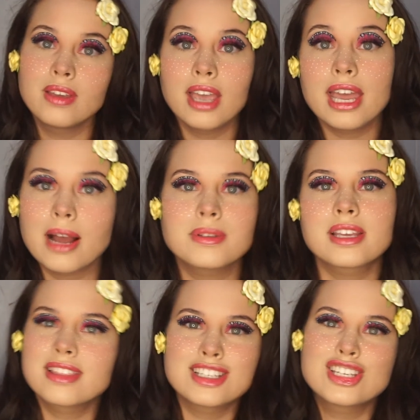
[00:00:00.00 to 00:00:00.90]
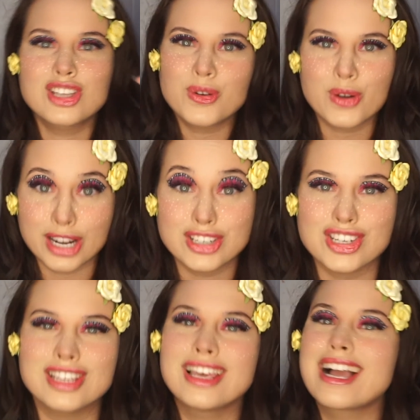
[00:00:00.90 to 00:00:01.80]
And I was like, this is so
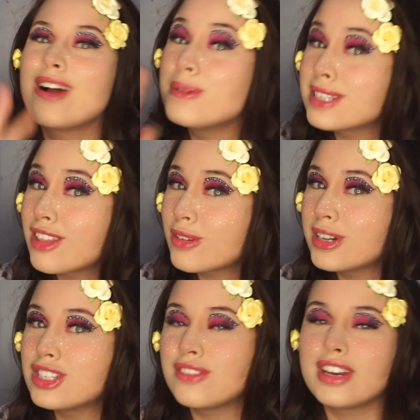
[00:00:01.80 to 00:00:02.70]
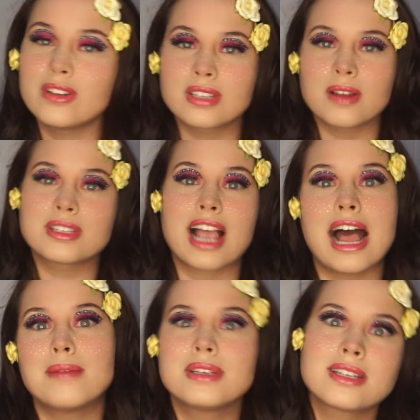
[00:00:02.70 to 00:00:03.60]
cringy. Like, I always saw the cringy videos and I was like,
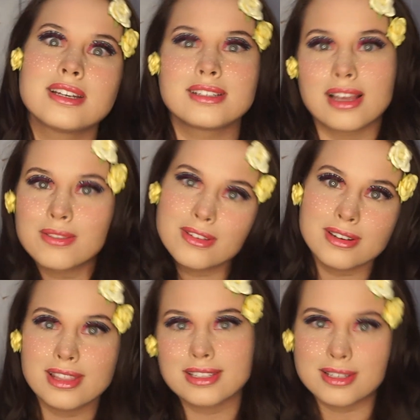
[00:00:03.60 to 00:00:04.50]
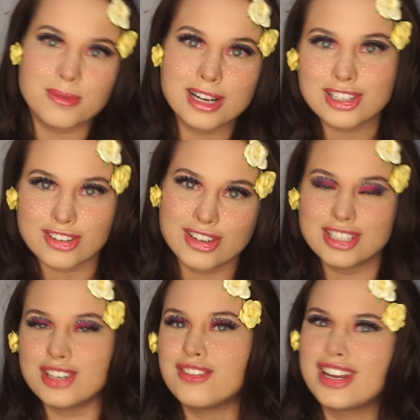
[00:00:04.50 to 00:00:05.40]
I'm just gonna download this to watch the
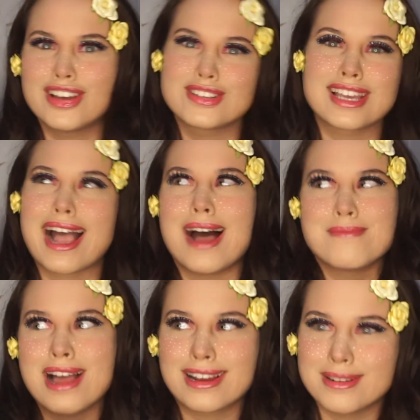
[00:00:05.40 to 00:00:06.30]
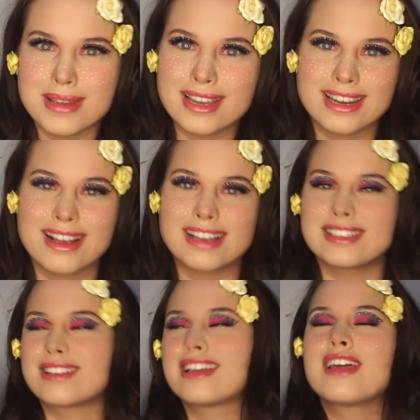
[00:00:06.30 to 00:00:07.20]
cringy videos. Like, I'm not gonna make any
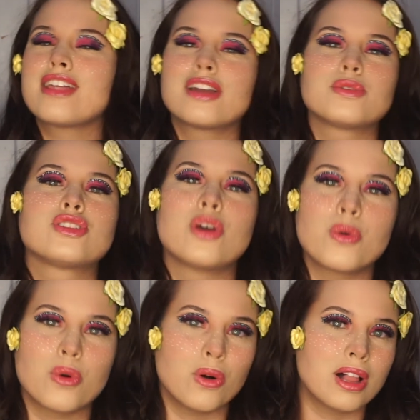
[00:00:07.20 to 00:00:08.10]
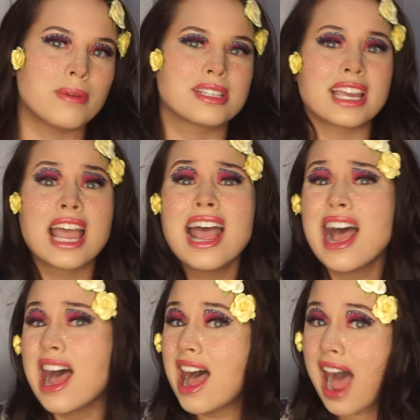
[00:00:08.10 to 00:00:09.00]
content. Like, I thought it was so cool. I was like,
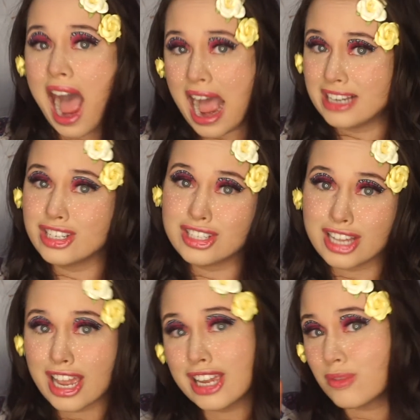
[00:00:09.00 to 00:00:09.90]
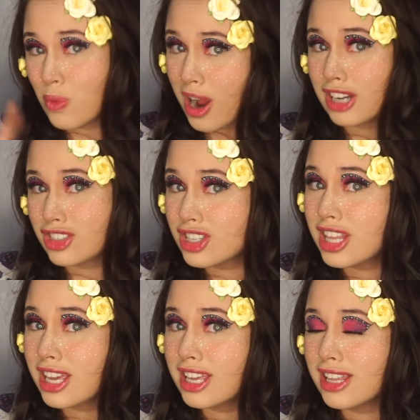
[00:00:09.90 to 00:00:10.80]
I just like watch
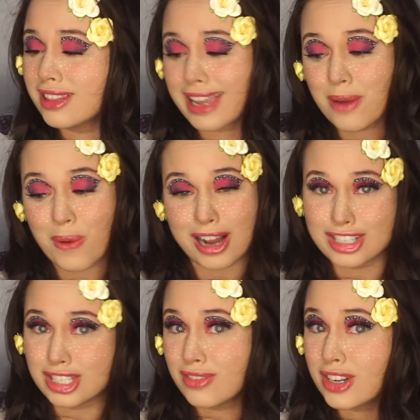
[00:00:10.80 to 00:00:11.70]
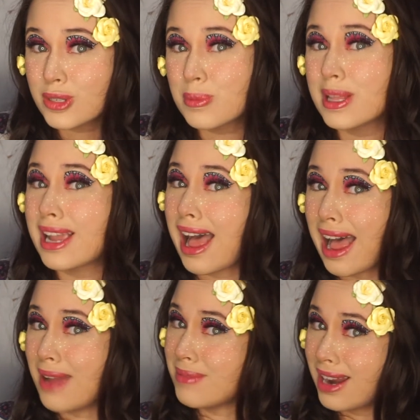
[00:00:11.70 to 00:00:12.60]
I watch these videos, but like,
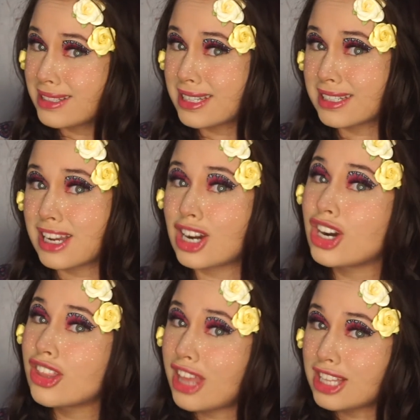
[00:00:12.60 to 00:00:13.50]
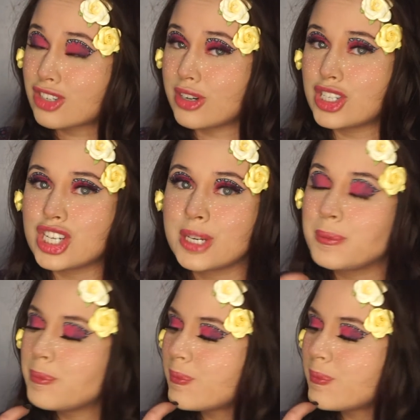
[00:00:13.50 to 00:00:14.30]
I'm not a TikToker. That's cringy.